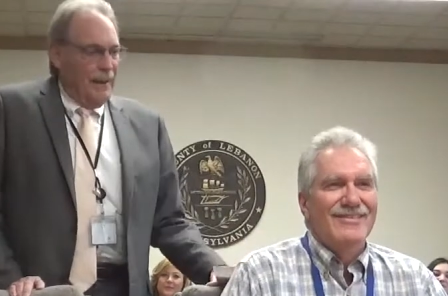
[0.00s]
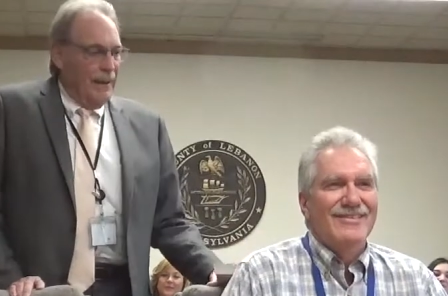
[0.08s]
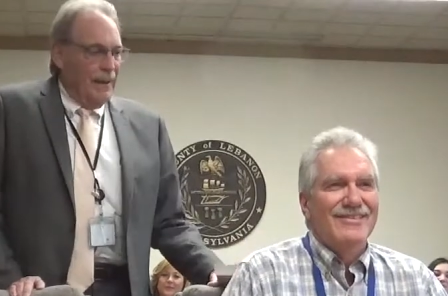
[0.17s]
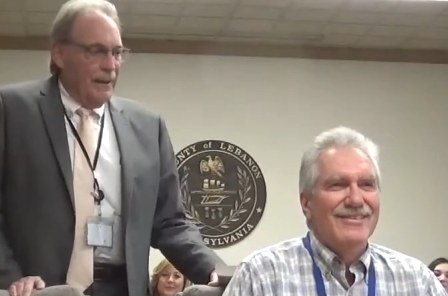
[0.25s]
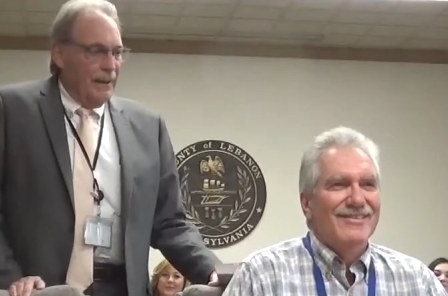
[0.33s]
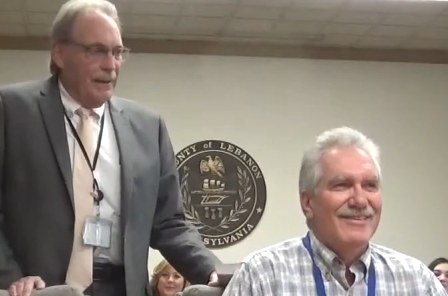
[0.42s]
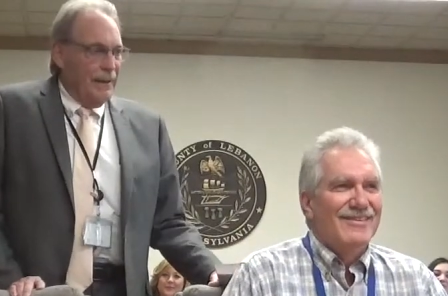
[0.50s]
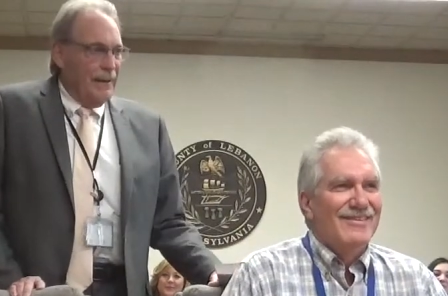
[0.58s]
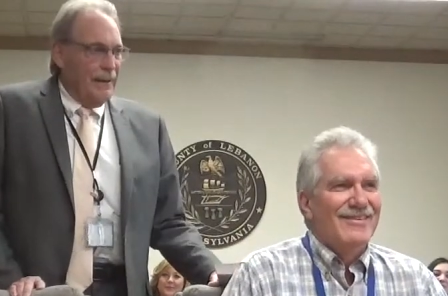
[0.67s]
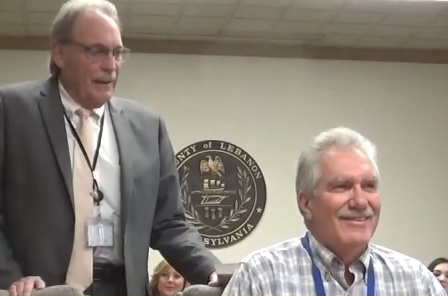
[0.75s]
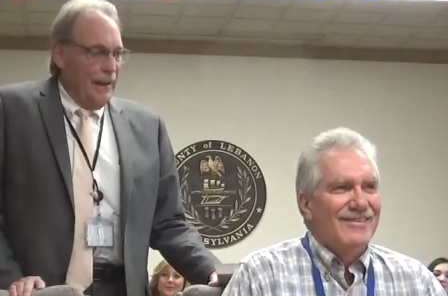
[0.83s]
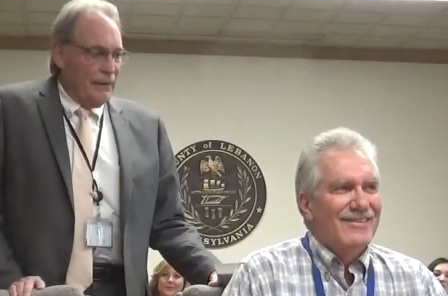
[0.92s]
Speaker 1: and uh,
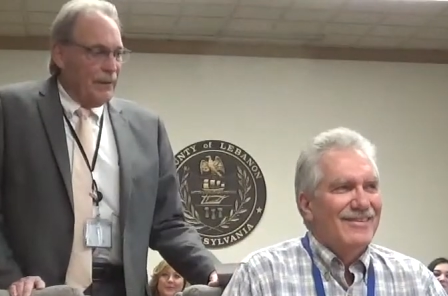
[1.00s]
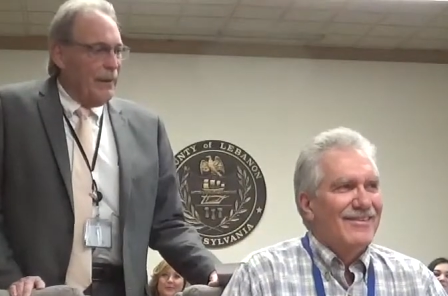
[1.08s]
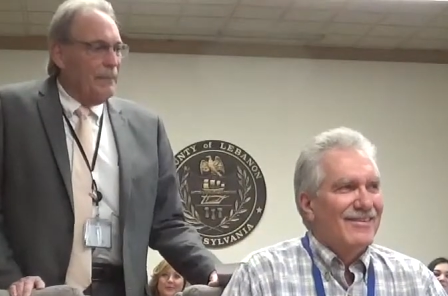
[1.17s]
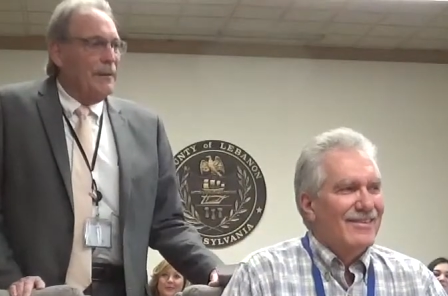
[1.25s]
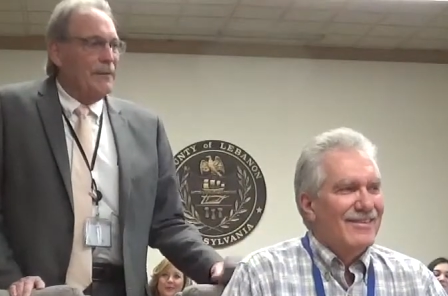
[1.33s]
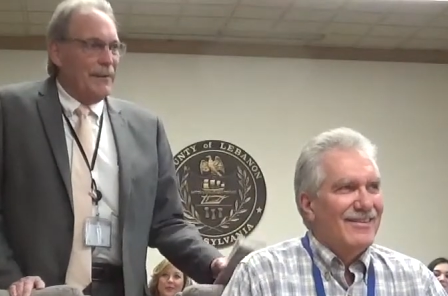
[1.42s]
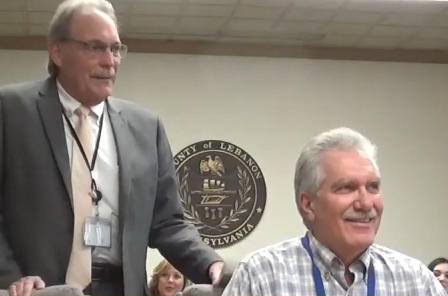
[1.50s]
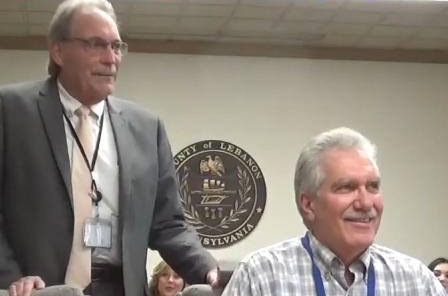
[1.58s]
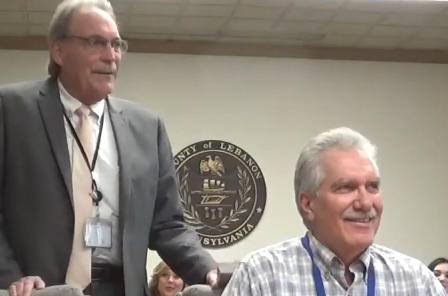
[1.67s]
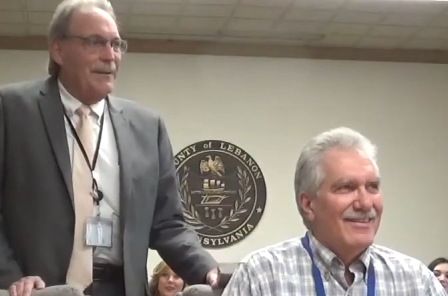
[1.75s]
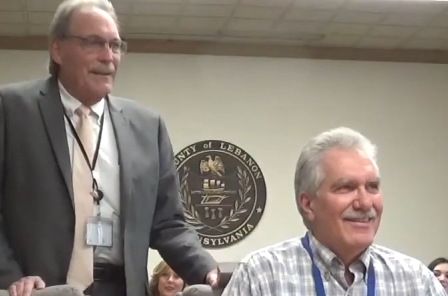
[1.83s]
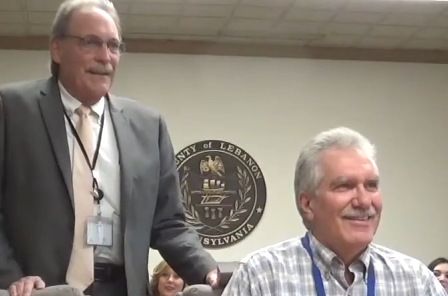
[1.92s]
actually going to miss him.
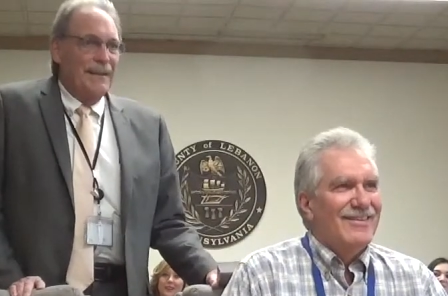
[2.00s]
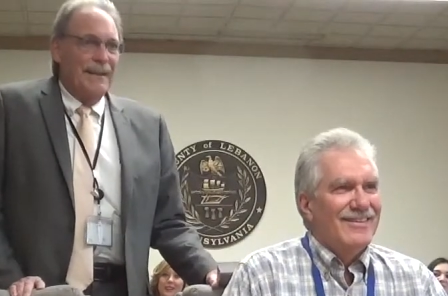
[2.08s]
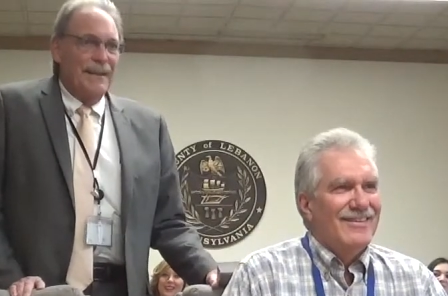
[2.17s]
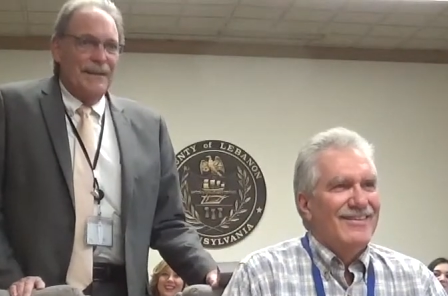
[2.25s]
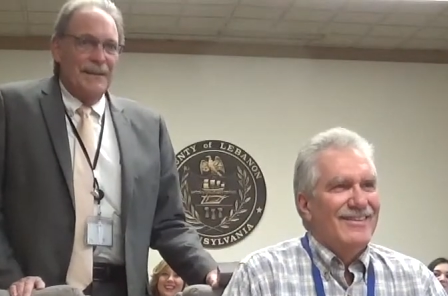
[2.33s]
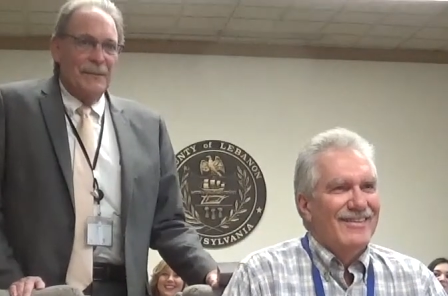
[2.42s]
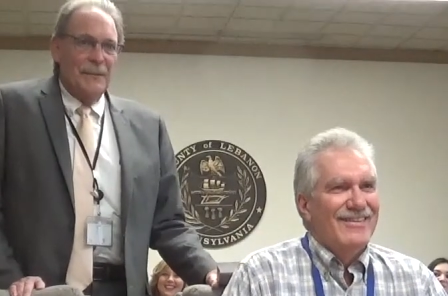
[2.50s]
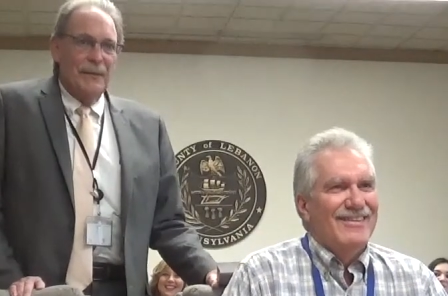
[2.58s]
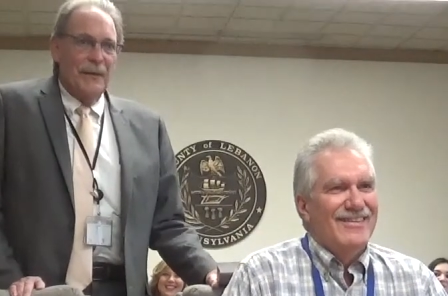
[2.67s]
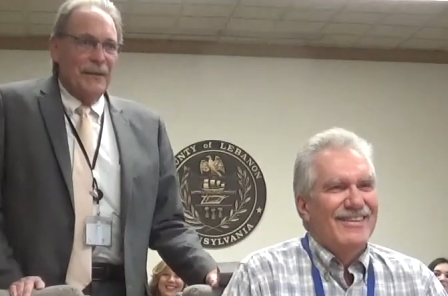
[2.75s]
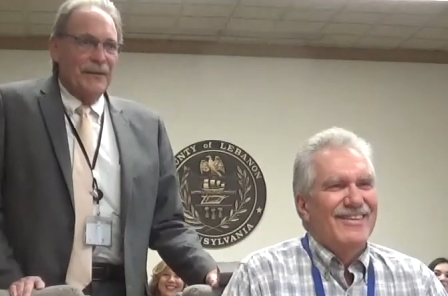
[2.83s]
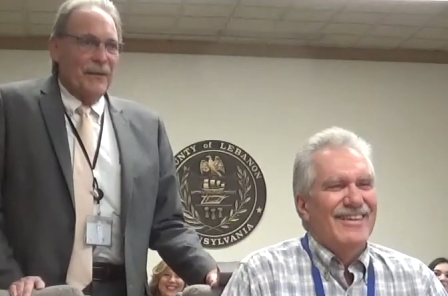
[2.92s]
Uh, i
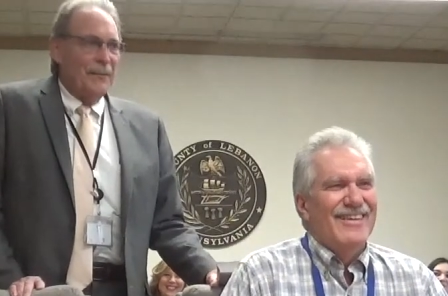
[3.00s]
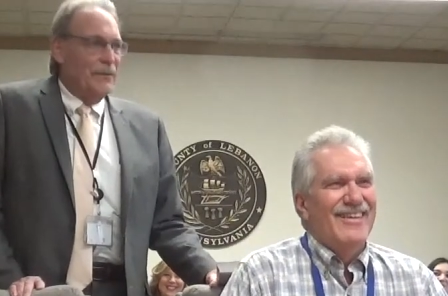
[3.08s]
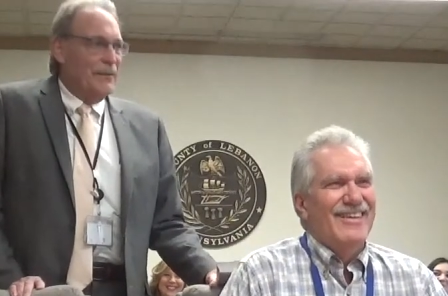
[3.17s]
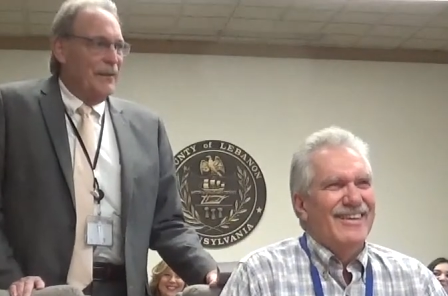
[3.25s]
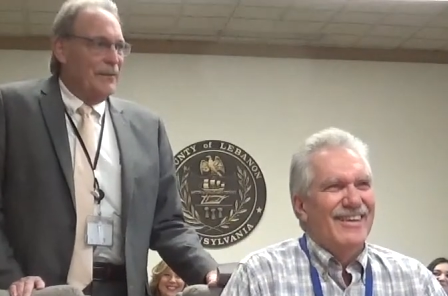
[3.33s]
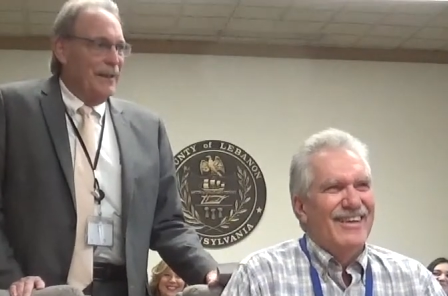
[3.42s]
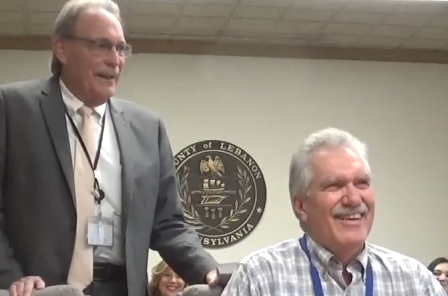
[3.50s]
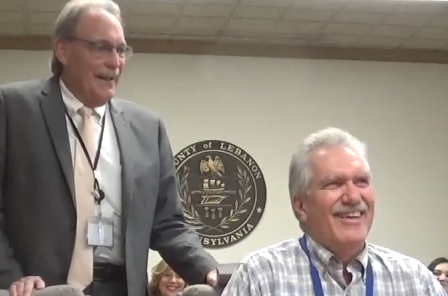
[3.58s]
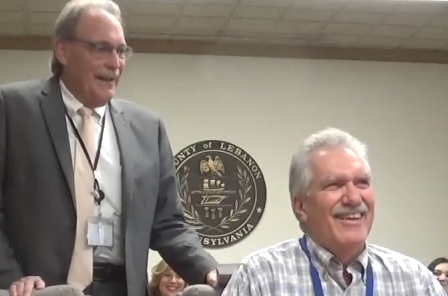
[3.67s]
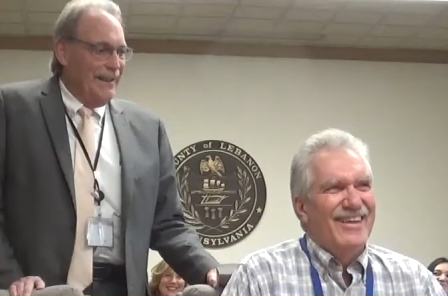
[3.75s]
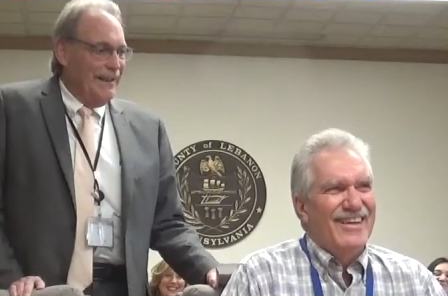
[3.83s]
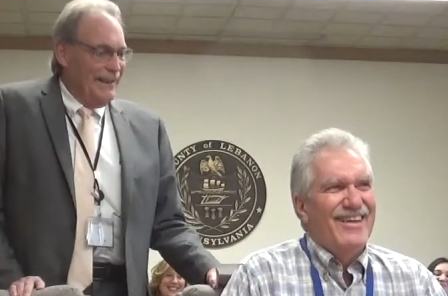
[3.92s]
with us almost every
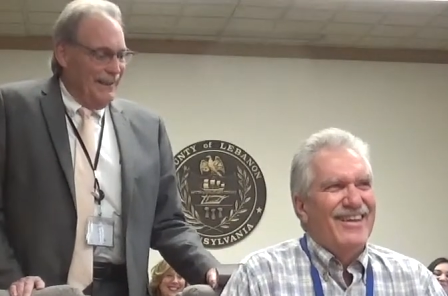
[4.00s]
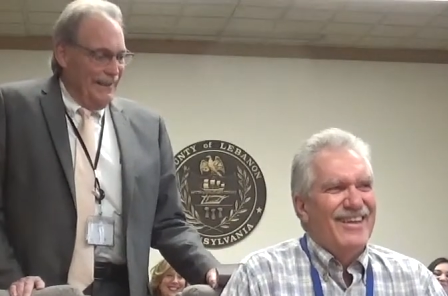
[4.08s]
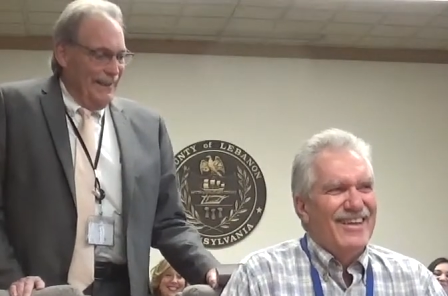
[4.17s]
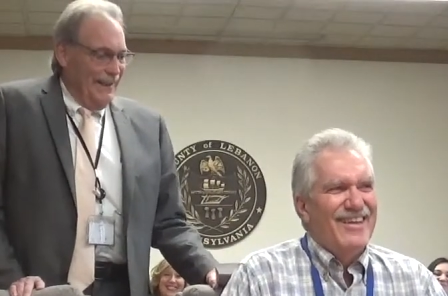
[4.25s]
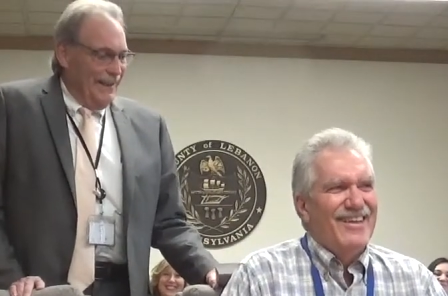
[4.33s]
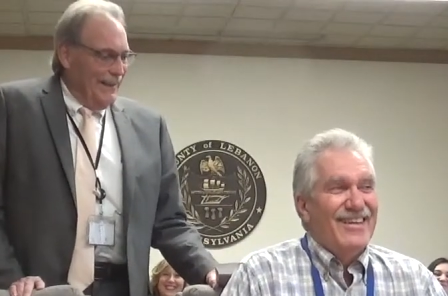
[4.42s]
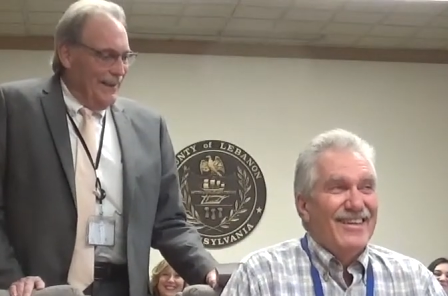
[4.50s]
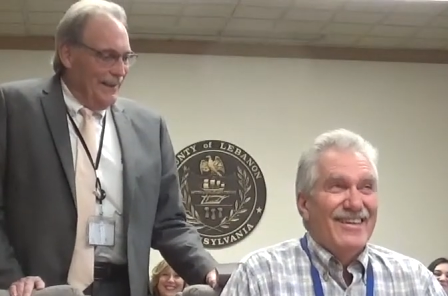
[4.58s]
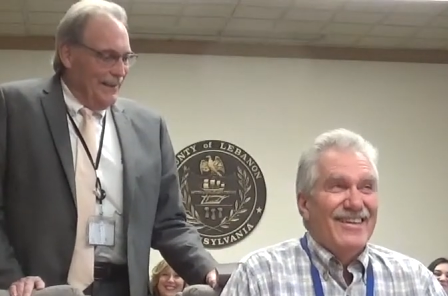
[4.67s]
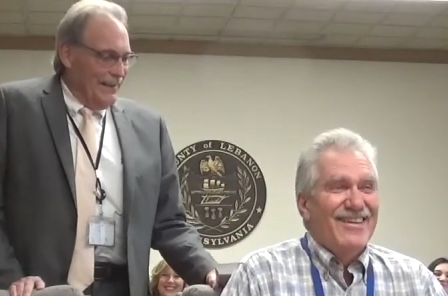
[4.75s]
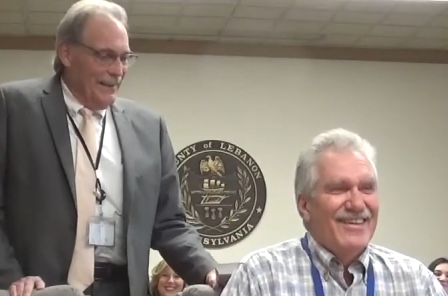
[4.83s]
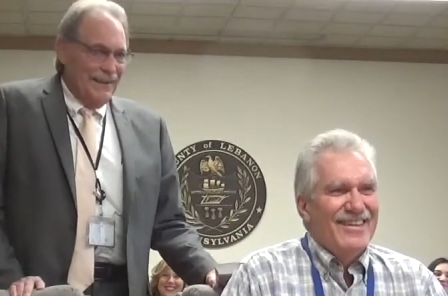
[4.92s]
day.
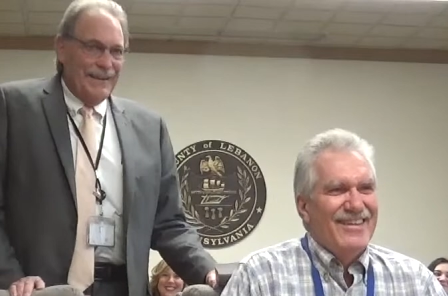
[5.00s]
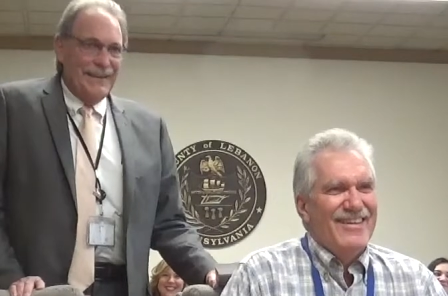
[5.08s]
Actually. Uh,